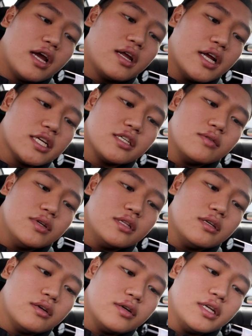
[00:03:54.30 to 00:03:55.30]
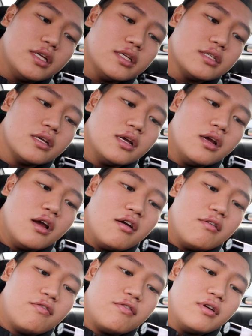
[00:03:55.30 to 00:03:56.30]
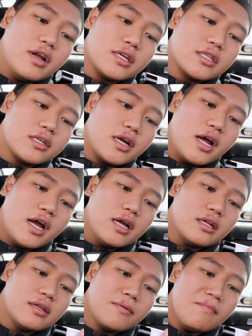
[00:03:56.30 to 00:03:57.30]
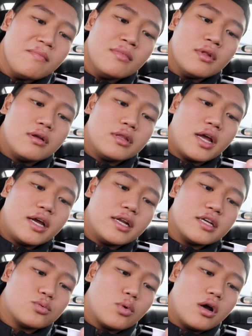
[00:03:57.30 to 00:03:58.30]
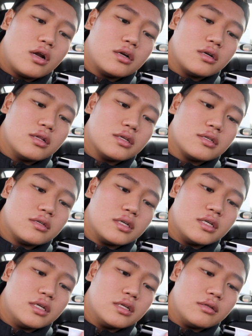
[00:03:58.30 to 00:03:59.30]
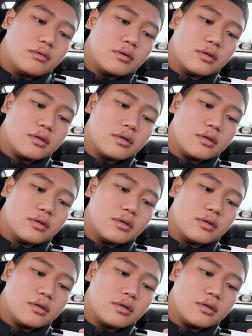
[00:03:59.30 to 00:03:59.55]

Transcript: I can actually read the ingredients. Fruit extract, deionized water, glycerin.